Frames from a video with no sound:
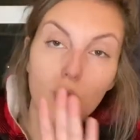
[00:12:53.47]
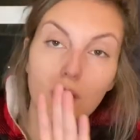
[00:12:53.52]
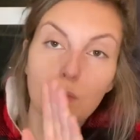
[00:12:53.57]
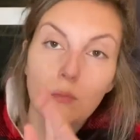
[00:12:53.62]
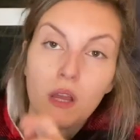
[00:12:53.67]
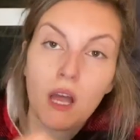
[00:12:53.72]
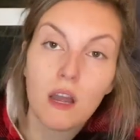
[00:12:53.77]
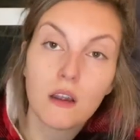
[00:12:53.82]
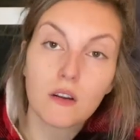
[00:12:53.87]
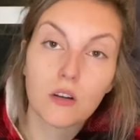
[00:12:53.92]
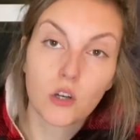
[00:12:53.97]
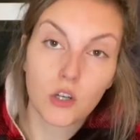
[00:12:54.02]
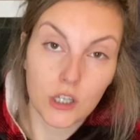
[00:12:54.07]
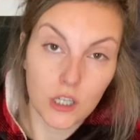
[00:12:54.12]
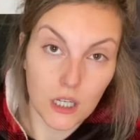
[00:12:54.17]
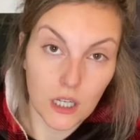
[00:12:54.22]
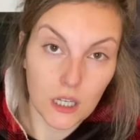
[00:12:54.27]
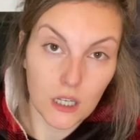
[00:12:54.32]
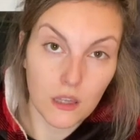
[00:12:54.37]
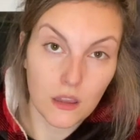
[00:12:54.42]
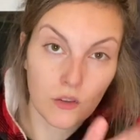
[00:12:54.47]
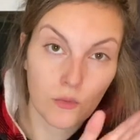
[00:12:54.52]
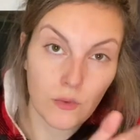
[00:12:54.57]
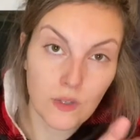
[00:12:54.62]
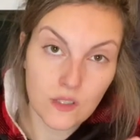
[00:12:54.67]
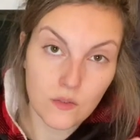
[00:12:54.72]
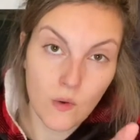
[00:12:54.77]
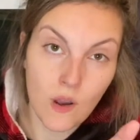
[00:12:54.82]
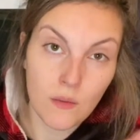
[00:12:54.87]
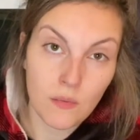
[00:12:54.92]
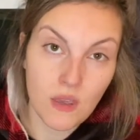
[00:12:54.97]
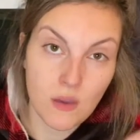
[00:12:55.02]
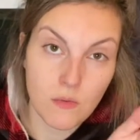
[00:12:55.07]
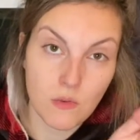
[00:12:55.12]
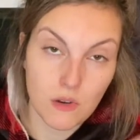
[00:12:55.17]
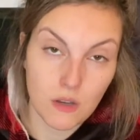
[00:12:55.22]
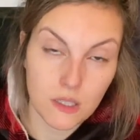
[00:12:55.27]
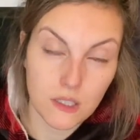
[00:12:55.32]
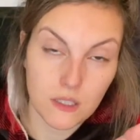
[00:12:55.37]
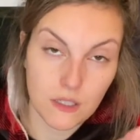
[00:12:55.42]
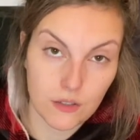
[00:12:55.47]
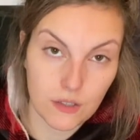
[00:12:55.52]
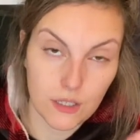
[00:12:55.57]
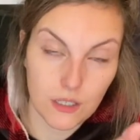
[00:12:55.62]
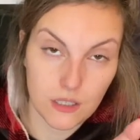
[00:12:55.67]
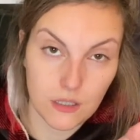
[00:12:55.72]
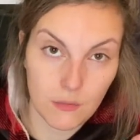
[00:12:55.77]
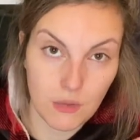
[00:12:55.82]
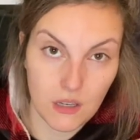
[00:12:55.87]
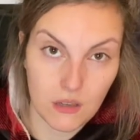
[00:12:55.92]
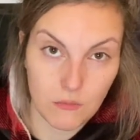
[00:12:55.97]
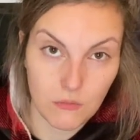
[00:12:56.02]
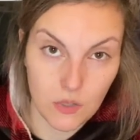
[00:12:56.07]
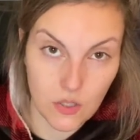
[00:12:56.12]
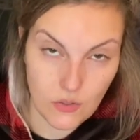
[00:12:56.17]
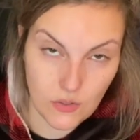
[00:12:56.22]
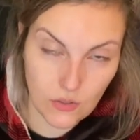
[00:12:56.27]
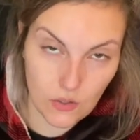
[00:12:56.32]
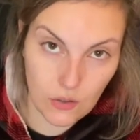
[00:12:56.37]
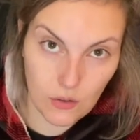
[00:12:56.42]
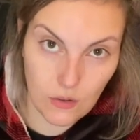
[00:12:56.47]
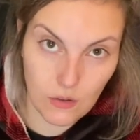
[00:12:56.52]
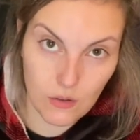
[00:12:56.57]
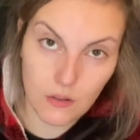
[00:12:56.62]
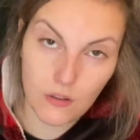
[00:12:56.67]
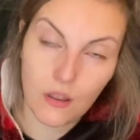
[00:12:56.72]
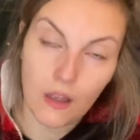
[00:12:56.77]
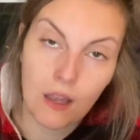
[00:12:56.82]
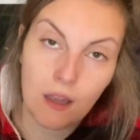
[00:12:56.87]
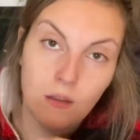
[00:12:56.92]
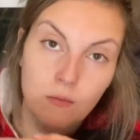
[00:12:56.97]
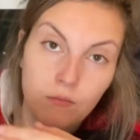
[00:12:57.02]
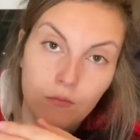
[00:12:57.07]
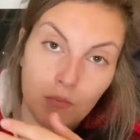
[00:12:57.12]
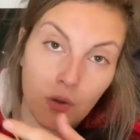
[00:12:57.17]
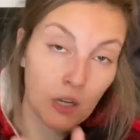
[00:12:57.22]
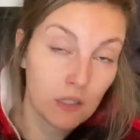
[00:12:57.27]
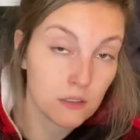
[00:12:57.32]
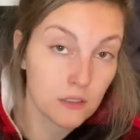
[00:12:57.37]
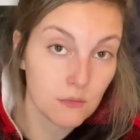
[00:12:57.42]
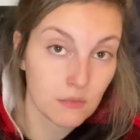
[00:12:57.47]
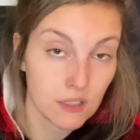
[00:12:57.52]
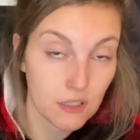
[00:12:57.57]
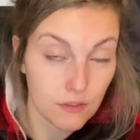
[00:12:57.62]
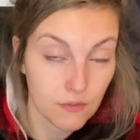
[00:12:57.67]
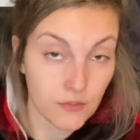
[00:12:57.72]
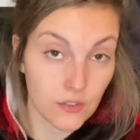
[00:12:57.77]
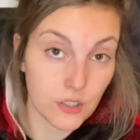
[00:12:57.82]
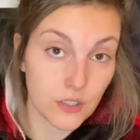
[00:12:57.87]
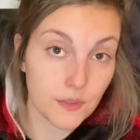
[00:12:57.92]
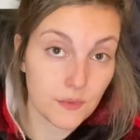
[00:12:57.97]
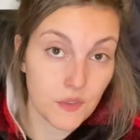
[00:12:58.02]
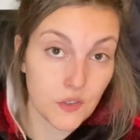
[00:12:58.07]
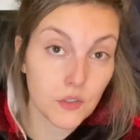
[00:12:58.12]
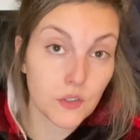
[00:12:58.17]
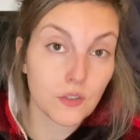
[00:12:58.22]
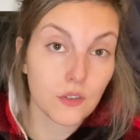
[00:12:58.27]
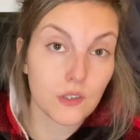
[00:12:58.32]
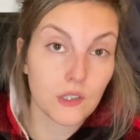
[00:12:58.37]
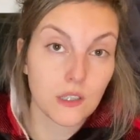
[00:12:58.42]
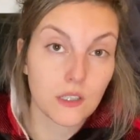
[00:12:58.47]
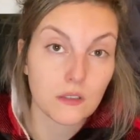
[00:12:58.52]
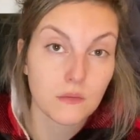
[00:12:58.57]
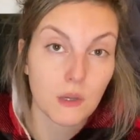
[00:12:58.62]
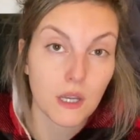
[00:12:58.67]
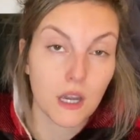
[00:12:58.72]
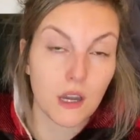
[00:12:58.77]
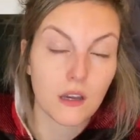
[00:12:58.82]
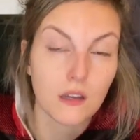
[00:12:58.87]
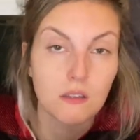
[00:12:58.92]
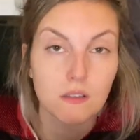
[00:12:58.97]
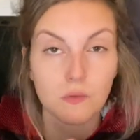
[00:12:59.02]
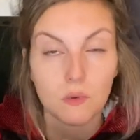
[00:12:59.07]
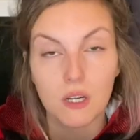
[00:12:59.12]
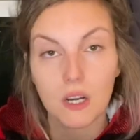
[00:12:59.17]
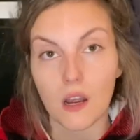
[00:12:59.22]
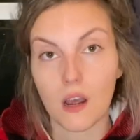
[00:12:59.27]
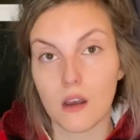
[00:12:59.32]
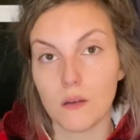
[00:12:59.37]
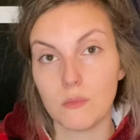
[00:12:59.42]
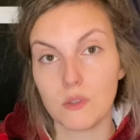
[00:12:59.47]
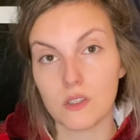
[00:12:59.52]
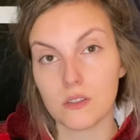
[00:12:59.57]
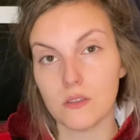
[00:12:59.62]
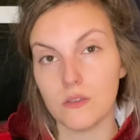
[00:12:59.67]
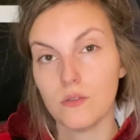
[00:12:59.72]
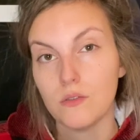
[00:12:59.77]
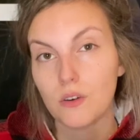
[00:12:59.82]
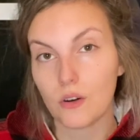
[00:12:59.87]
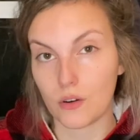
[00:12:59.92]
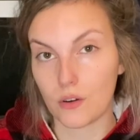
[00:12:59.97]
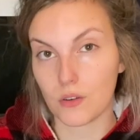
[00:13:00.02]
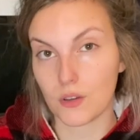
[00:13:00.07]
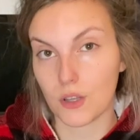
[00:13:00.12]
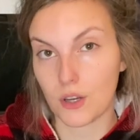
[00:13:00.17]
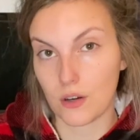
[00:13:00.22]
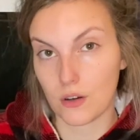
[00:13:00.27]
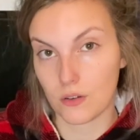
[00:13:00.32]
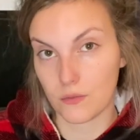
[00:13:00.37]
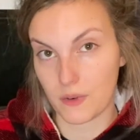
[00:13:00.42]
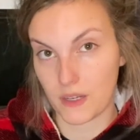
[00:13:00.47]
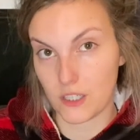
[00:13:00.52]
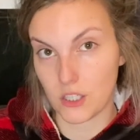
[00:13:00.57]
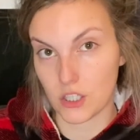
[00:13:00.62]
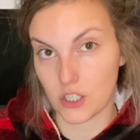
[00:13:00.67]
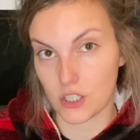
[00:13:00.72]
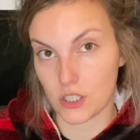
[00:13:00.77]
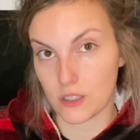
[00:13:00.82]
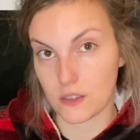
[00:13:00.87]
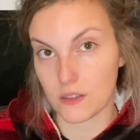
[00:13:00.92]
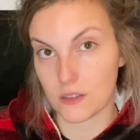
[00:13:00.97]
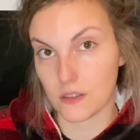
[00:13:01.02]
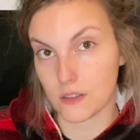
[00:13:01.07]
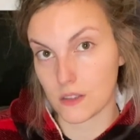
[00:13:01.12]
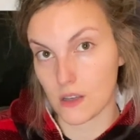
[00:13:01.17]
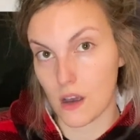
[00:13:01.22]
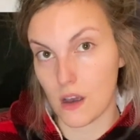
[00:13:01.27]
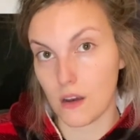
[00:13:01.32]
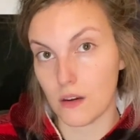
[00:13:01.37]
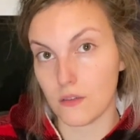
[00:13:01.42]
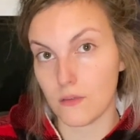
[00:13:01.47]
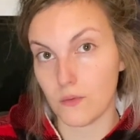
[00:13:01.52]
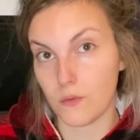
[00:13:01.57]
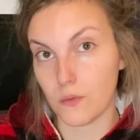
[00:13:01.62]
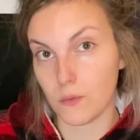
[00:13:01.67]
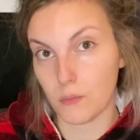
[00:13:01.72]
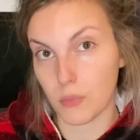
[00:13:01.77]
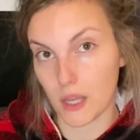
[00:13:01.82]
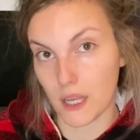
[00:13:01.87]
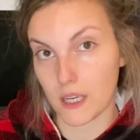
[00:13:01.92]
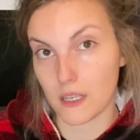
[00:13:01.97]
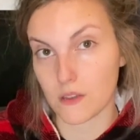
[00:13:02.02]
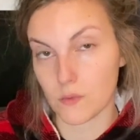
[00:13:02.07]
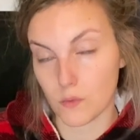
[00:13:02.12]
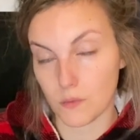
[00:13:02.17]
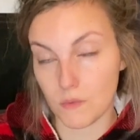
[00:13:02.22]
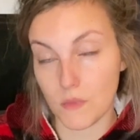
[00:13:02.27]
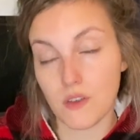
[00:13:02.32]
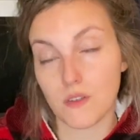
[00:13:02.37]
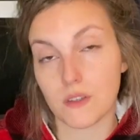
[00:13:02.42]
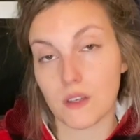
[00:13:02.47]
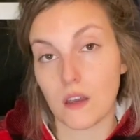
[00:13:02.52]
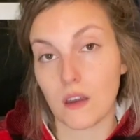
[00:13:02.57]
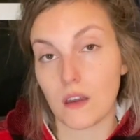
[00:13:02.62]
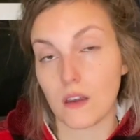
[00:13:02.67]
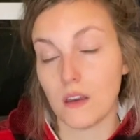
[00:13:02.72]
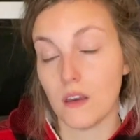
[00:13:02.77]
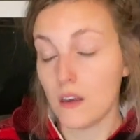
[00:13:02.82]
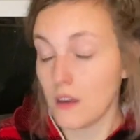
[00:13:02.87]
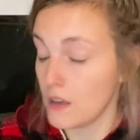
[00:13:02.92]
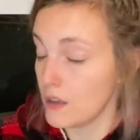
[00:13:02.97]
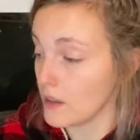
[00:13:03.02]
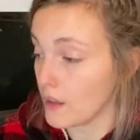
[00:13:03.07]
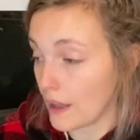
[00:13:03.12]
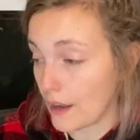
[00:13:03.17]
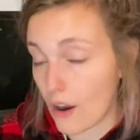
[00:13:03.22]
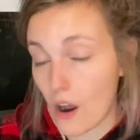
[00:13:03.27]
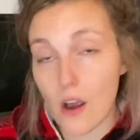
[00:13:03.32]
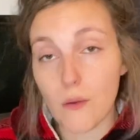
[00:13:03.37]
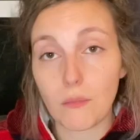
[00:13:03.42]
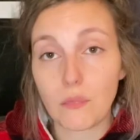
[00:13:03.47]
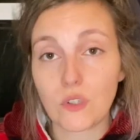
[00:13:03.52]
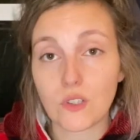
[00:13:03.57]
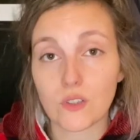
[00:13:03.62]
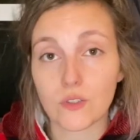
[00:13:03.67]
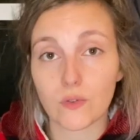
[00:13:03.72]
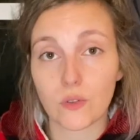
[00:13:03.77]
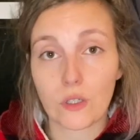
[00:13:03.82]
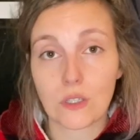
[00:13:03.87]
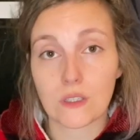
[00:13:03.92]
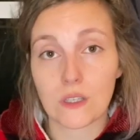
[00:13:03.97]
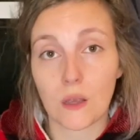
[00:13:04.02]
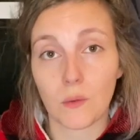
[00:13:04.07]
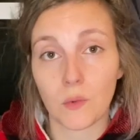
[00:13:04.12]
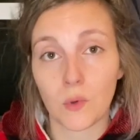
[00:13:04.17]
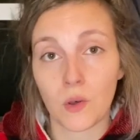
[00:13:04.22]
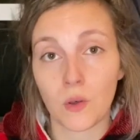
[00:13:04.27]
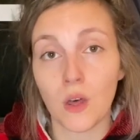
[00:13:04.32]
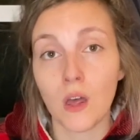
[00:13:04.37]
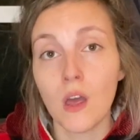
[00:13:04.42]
The Black Crook, the reason why people consider it to be a musical and possibly the first musical is because when it comes to earlier renditions of plays with music, like operas, for example,